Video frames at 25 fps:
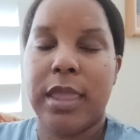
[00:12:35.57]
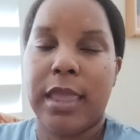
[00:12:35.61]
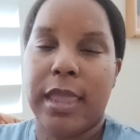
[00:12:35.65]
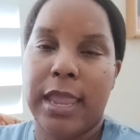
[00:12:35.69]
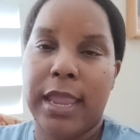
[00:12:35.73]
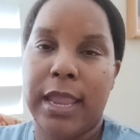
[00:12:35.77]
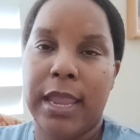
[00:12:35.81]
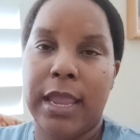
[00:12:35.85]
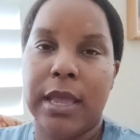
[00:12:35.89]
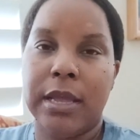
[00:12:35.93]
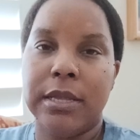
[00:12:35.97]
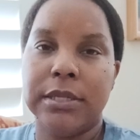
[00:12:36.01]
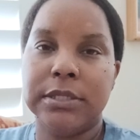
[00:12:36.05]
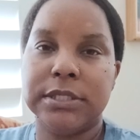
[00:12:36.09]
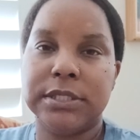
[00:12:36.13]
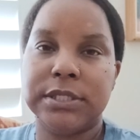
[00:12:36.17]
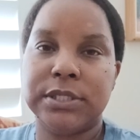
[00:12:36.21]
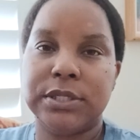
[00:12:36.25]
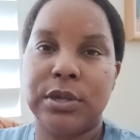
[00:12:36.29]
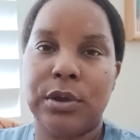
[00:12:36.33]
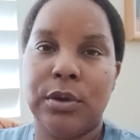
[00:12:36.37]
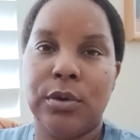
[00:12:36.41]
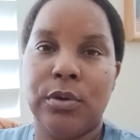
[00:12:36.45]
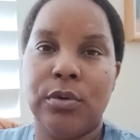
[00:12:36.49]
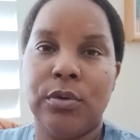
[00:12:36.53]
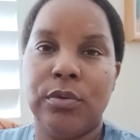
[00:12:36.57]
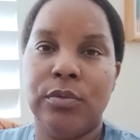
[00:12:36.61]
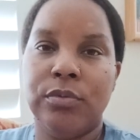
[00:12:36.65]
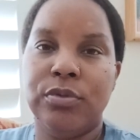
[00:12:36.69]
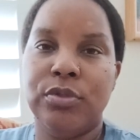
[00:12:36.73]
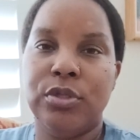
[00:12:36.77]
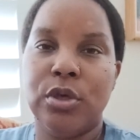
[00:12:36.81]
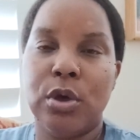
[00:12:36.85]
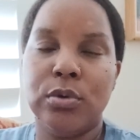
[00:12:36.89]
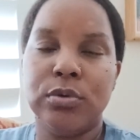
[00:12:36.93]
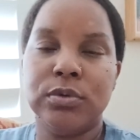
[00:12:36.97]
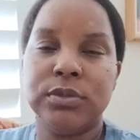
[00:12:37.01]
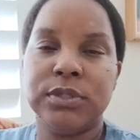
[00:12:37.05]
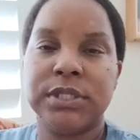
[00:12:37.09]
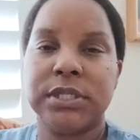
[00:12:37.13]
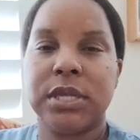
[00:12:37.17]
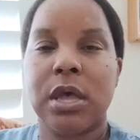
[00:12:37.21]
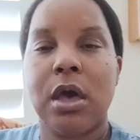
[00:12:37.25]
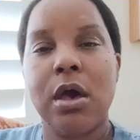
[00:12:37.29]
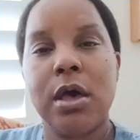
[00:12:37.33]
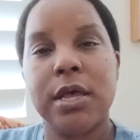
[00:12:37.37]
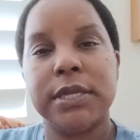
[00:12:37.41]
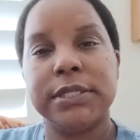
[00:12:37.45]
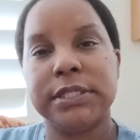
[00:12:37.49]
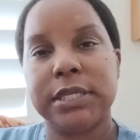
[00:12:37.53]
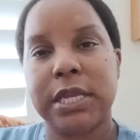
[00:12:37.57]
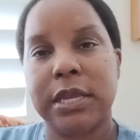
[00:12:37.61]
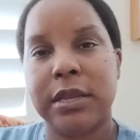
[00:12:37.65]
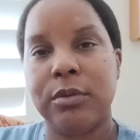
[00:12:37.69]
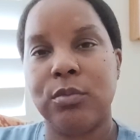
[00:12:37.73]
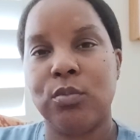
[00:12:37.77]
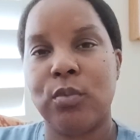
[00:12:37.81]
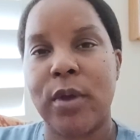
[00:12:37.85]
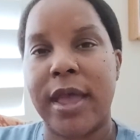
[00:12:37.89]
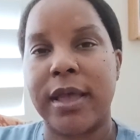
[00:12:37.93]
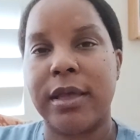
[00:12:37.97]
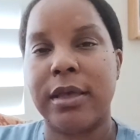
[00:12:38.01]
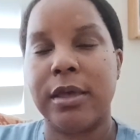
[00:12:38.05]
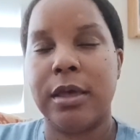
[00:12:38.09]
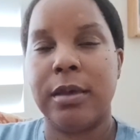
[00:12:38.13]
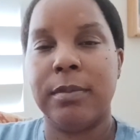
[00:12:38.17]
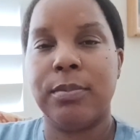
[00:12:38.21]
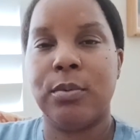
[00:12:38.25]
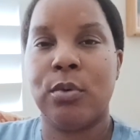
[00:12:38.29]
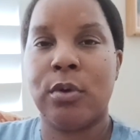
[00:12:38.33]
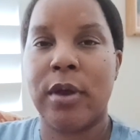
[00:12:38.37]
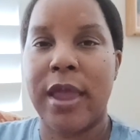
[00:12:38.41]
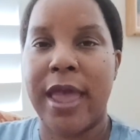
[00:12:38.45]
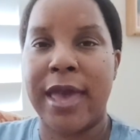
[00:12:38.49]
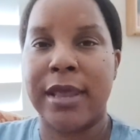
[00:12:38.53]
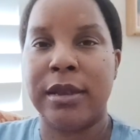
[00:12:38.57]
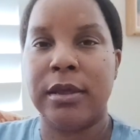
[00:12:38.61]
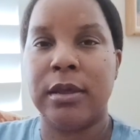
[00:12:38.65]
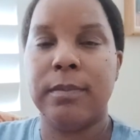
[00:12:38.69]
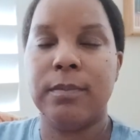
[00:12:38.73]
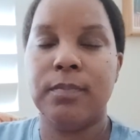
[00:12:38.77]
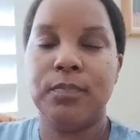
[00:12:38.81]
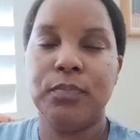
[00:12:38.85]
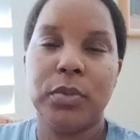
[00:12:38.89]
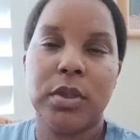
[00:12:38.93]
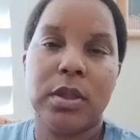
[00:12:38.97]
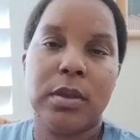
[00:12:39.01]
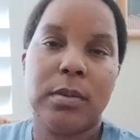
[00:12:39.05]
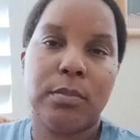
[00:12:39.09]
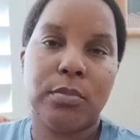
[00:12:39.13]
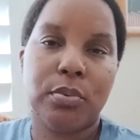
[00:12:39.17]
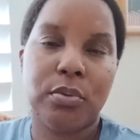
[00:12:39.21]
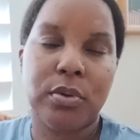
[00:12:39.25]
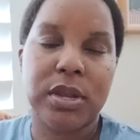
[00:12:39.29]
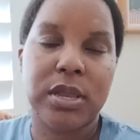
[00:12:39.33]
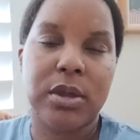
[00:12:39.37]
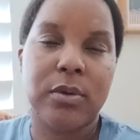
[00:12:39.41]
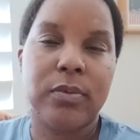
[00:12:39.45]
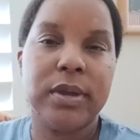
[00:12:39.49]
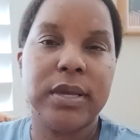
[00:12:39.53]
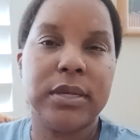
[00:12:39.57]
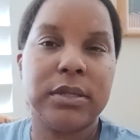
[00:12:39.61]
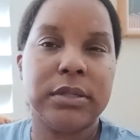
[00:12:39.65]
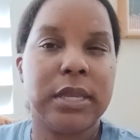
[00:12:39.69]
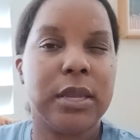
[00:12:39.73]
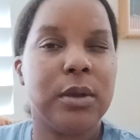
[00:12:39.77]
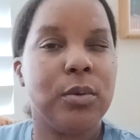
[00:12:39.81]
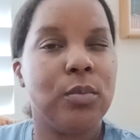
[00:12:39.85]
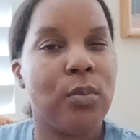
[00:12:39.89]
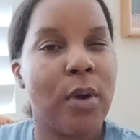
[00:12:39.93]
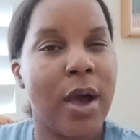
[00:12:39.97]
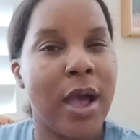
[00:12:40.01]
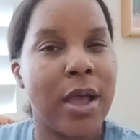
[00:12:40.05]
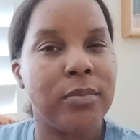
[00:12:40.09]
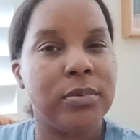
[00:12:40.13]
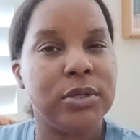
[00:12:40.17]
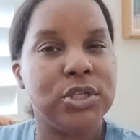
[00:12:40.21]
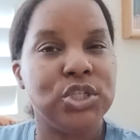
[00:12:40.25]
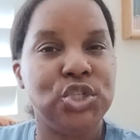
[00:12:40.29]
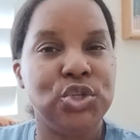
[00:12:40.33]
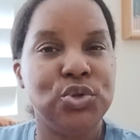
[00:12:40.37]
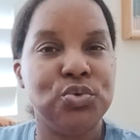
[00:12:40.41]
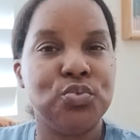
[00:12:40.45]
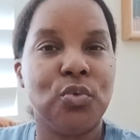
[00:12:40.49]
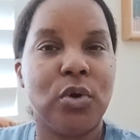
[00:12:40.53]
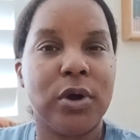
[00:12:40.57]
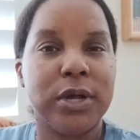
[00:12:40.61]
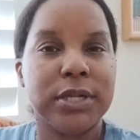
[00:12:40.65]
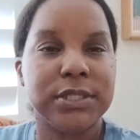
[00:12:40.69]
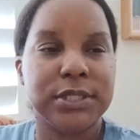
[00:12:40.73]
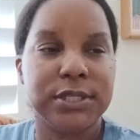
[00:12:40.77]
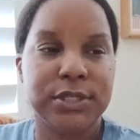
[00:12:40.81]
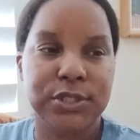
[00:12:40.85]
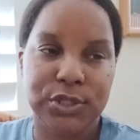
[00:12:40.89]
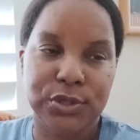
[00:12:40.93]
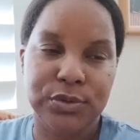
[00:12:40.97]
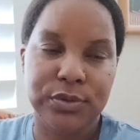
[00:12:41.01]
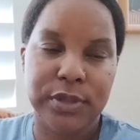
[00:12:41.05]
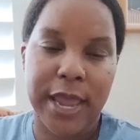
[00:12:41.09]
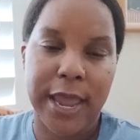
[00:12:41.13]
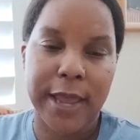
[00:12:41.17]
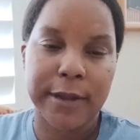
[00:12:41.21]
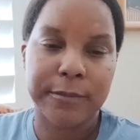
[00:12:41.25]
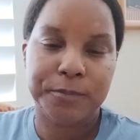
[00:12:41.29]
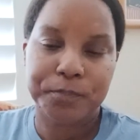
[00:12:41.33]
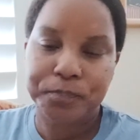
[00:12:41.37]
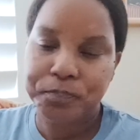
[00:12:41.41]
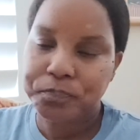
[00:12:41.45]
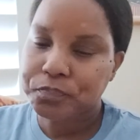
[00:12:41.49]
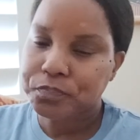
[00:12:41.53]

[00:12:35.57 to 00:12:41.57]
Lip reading: And so those costs can rack up or add up pretty quickly. Why would you want to do that?